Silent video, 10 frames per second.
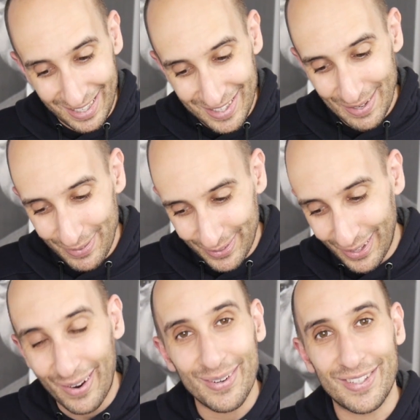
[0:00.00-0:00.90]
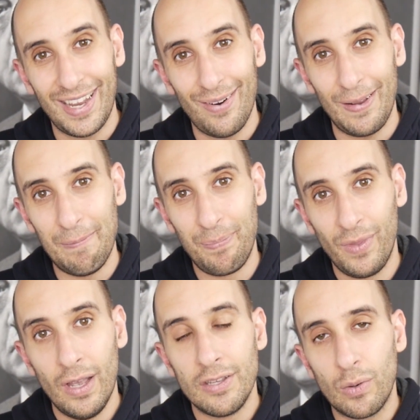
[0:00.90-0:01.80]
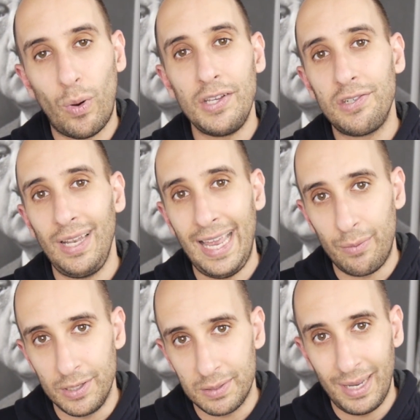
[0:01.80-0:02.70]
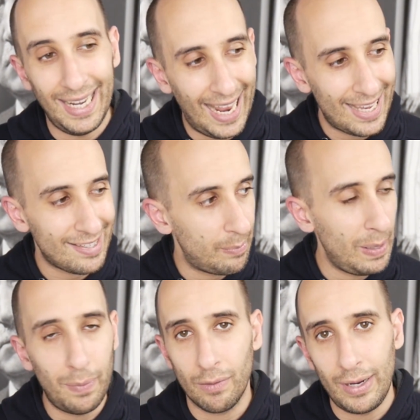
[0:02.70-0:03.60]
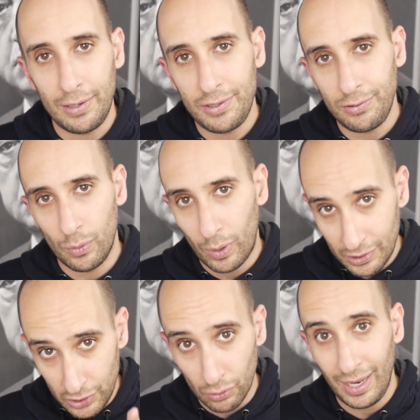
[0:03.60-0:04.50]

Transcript: that is difficult, hard, or scary. So watch your language and ask the people around you to watch